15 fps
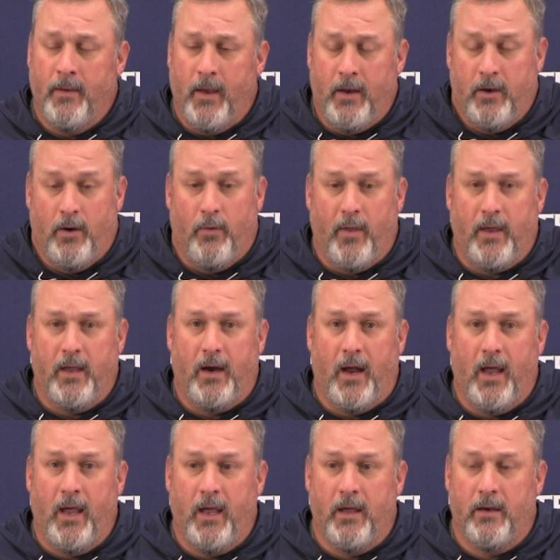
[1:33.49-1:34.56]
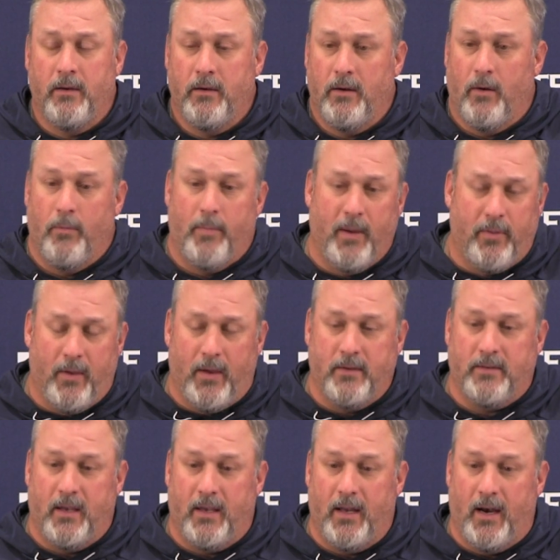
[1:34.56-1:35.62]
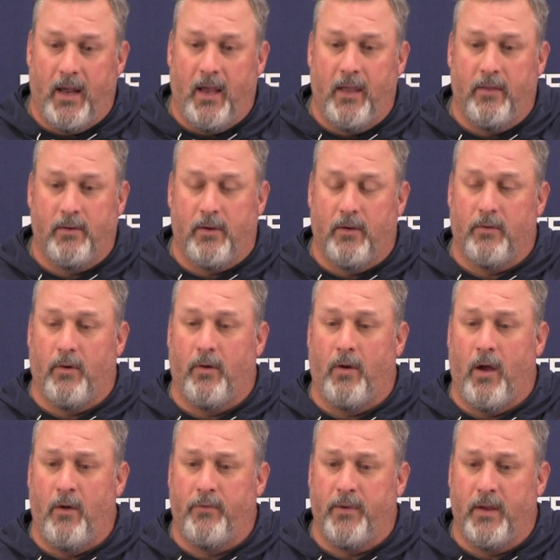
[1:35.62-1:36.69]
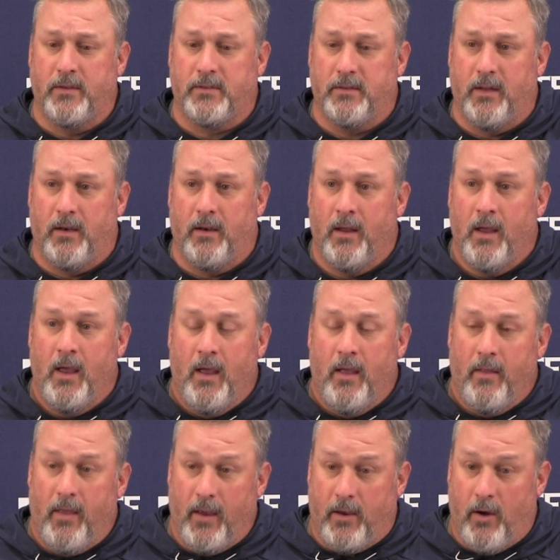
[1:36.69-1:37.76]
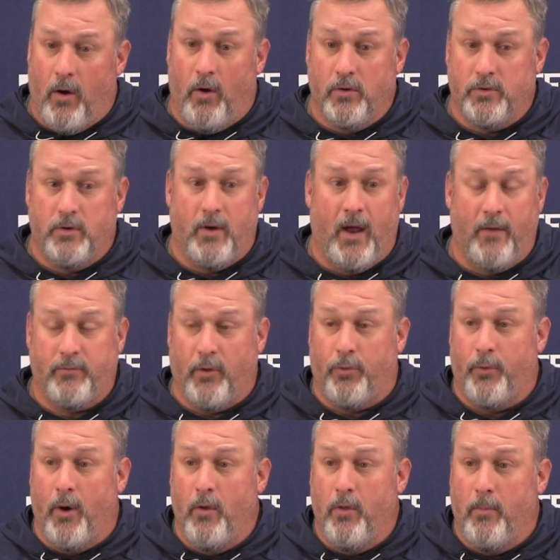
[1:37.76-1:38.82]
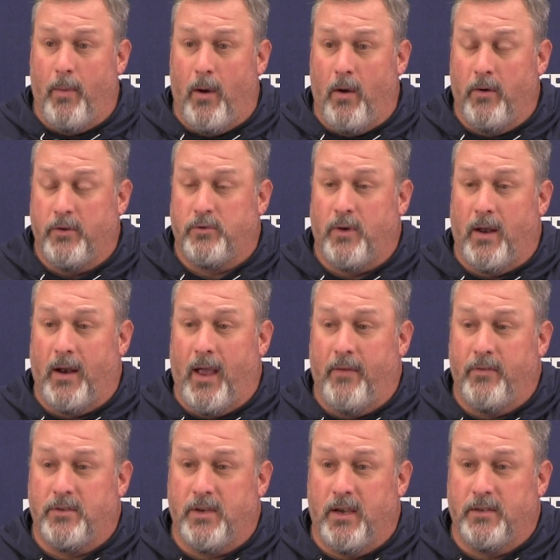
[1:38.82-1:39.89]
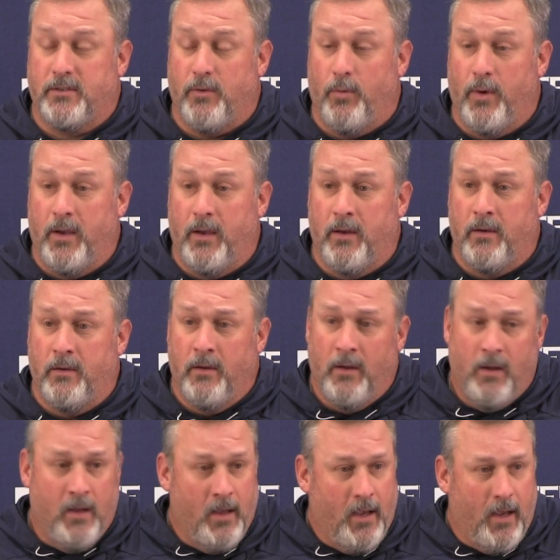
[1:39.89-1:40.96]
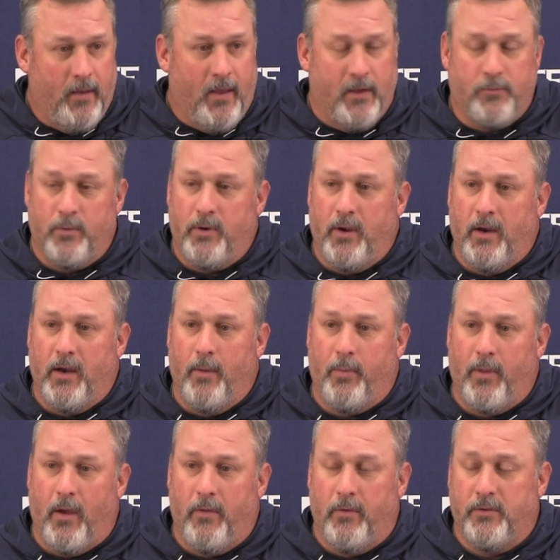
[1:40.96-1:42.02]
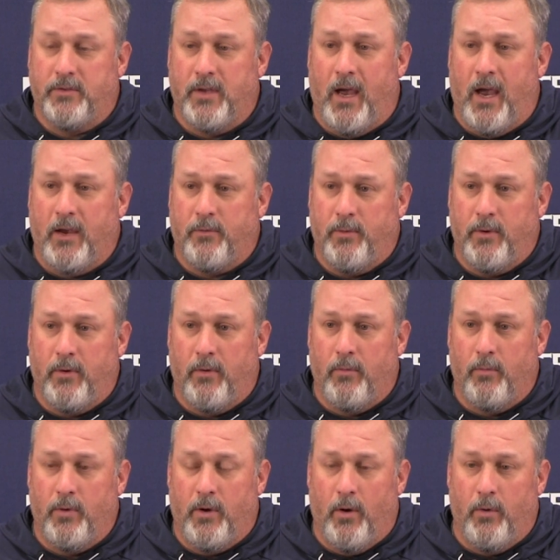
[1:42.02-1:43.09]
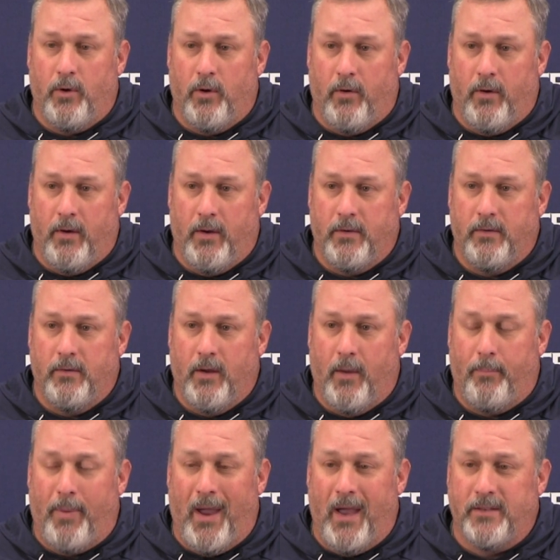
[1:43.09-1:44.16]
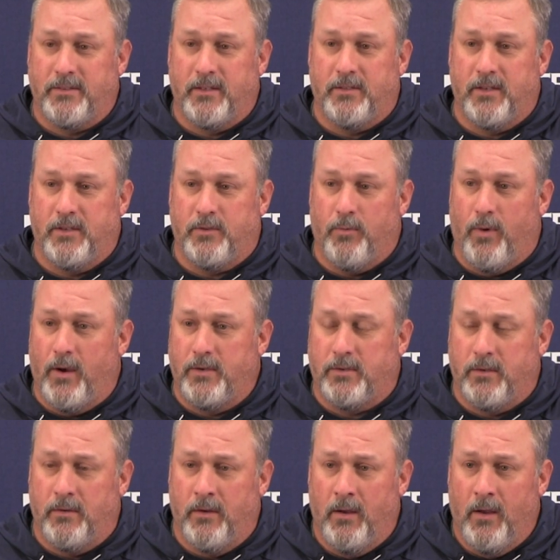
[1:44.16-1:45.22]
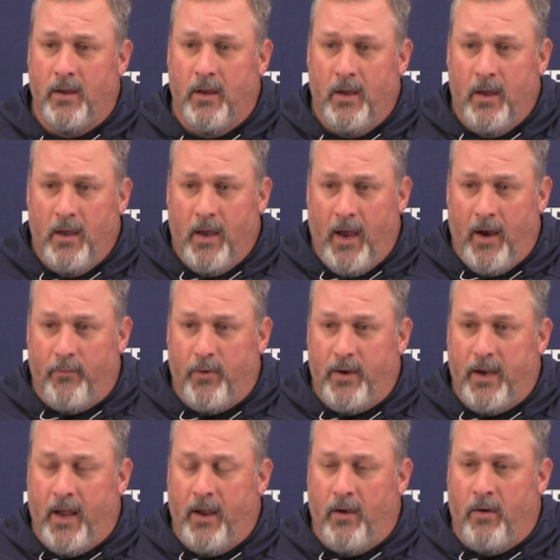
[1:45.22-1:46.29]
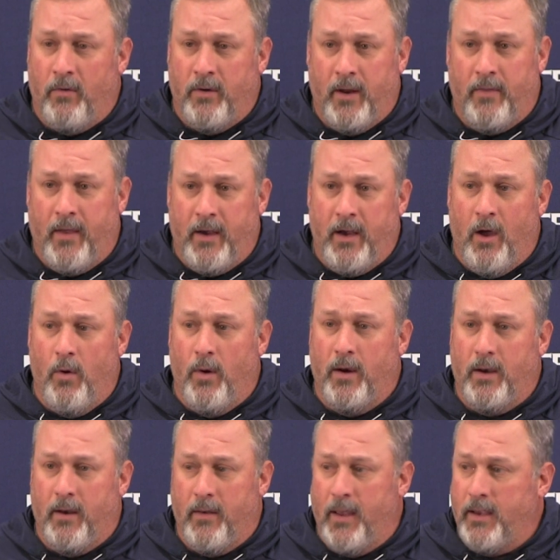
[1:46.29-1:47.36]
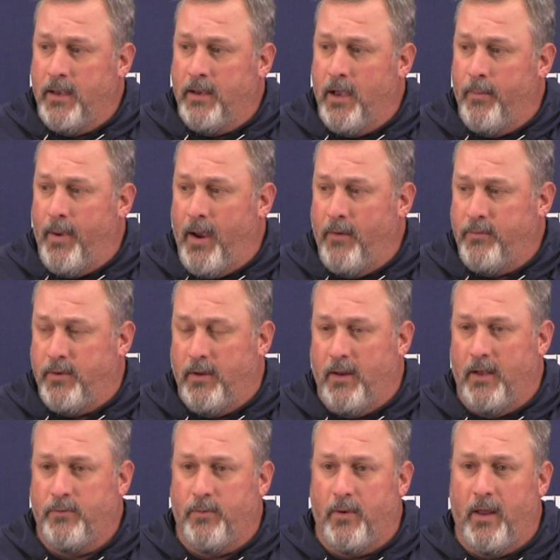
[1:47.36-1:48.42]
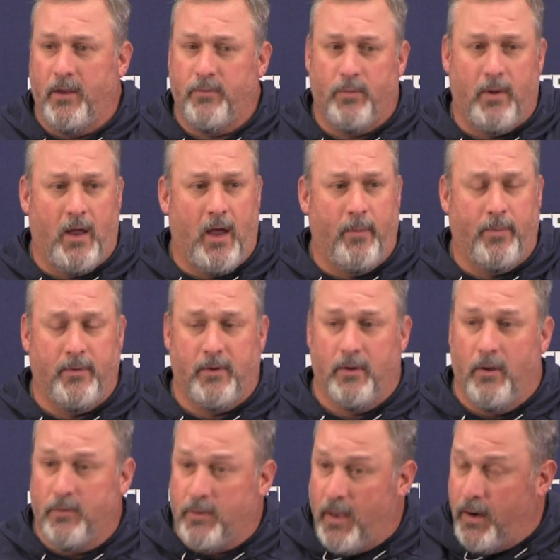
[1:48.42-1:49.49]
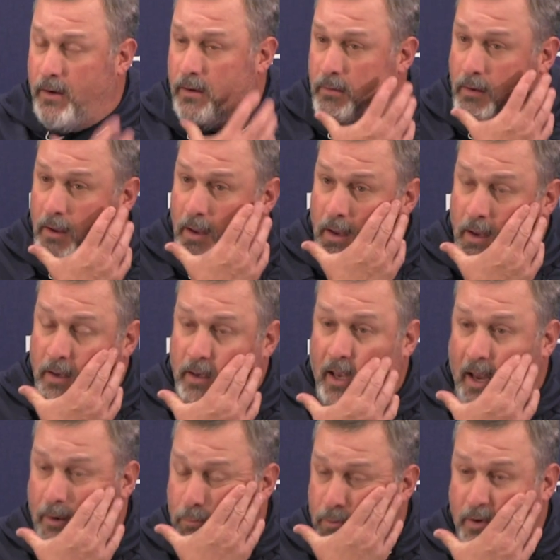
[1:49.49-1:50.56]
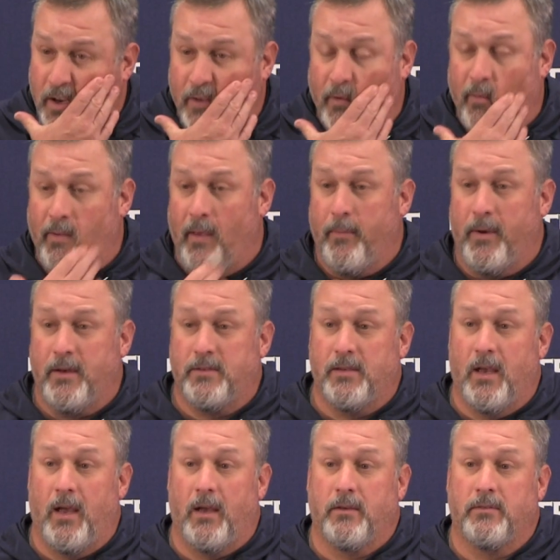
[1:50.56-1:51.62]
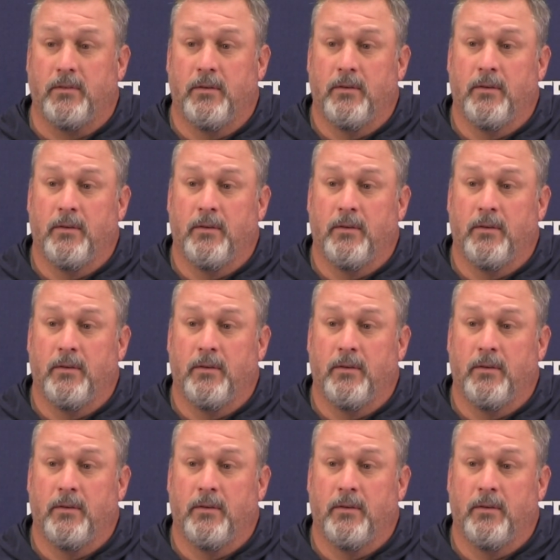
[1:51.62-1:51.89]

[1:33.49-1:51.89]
And, you know, they get ahead. You know, the big thing is they get ahead on offense, and then they cause you to have to throw the ball to try to have a chance to win, and that's when you end up with all those sacks when you're in a passing situation every down, and they know it, and they can come after you. That's what happens in those kind of games when you give up that many sacks.